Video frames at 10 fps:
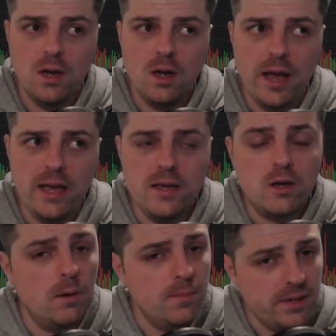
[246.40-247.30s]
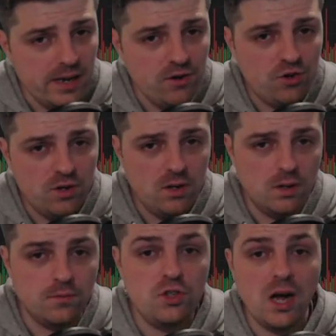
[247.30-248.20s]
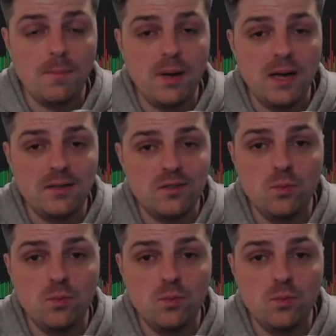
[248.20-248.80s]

A combination of chart patterns